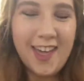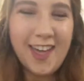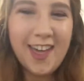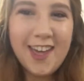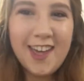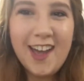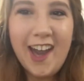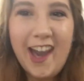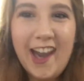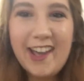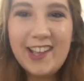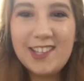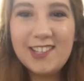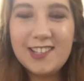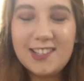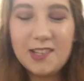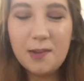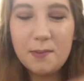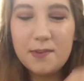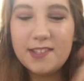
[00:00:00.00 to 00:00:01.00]
Hey guys,
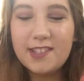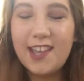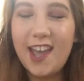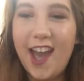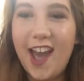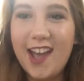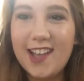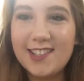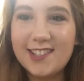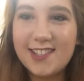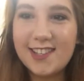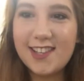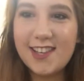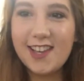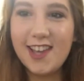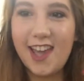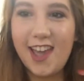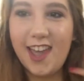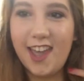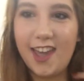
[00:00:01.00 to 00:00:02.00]
what's up? It's
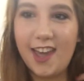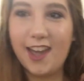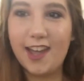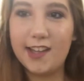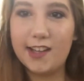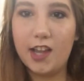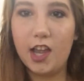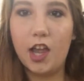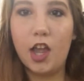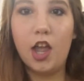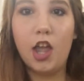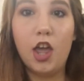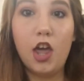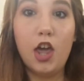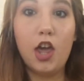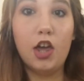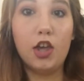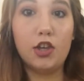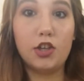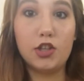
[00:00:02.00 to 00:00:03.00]
Cassie, and
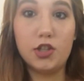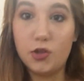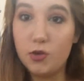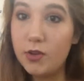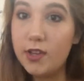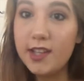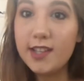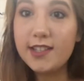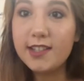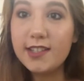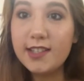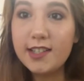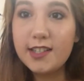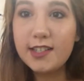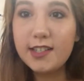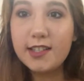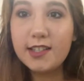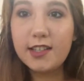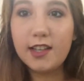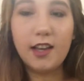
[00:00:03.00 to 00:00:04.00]
you guessed
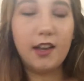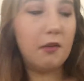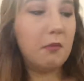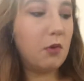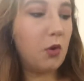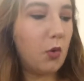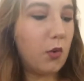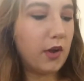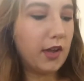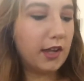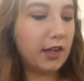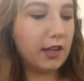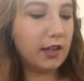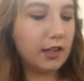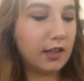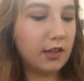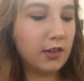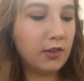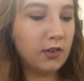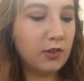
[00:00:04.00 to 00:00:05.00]
it, I'm going
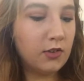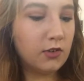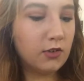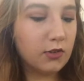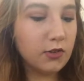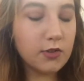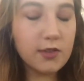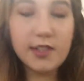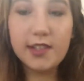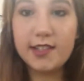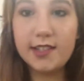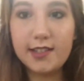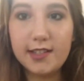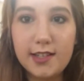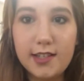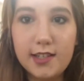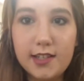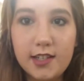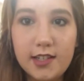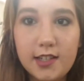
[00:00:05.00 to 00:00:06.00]
to
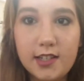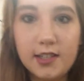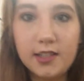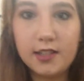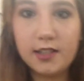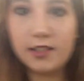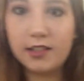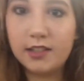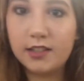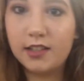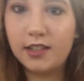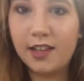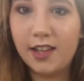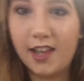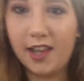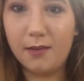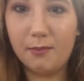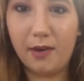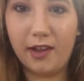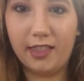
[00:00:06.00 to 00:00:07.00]
Disney,
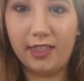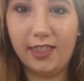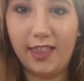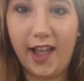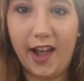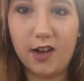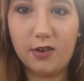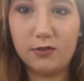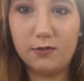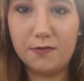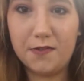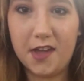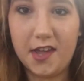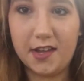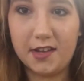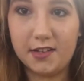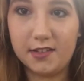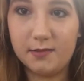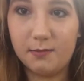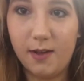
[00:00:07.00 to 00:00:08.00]
and my loud
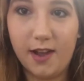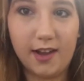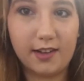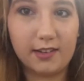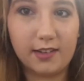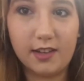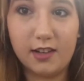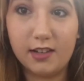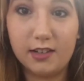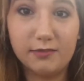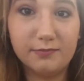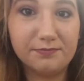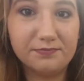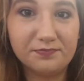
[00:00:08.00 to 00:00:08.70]
fans back there.